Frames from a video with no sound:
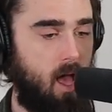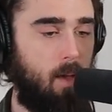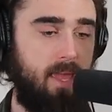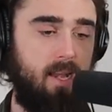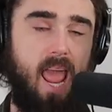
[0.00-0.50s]

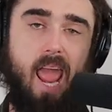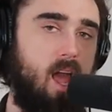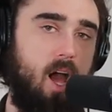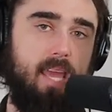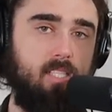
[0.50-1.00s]
I mean,
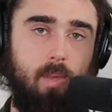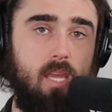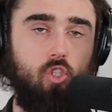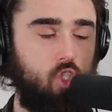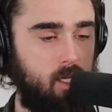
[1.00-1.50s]
AI is
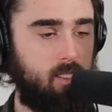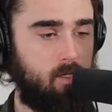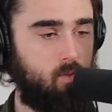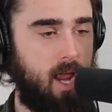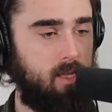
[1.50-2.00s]
being just
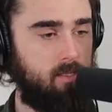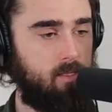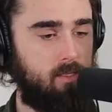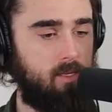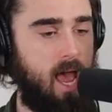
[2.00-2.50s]
as
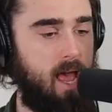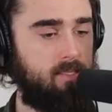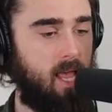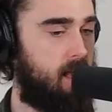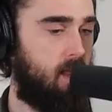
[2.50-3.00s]
racist
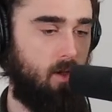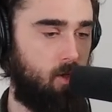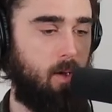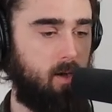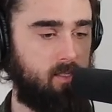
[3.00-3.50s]
as any
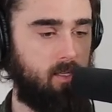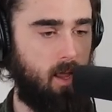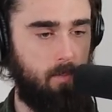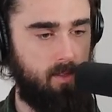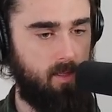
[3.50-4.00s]
other person.
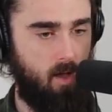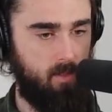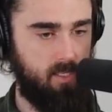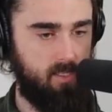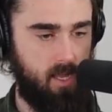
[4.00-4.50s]
I mean,
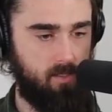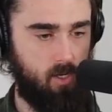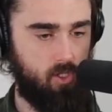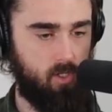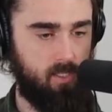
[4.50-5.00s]
all these things
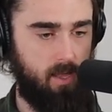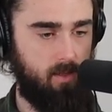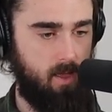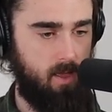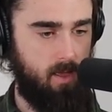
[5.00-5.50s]
are just like,